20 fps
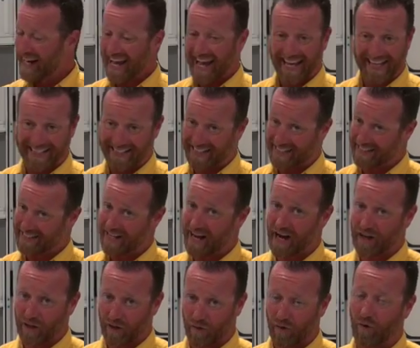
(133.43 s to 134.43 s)
It does
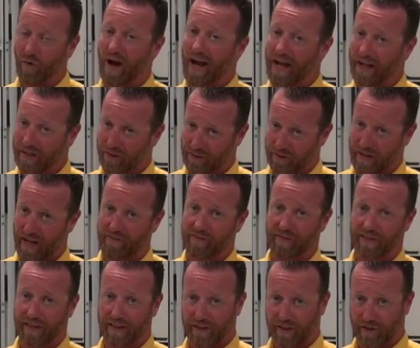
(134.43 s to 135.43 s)
not go away. You
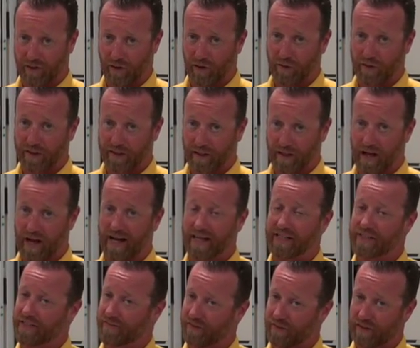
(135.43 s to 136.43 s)
definitely need to chlorine the
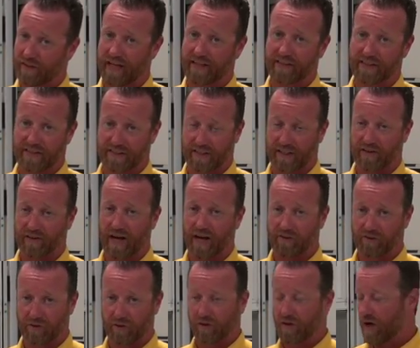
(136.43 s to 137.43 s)
lines if you let this sit
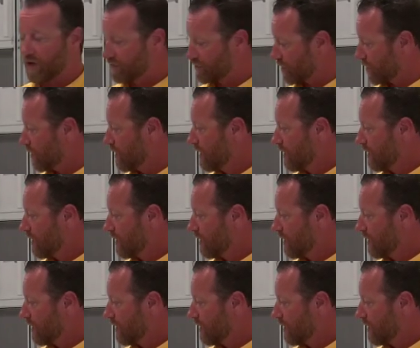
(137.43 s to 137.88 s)
around too long. So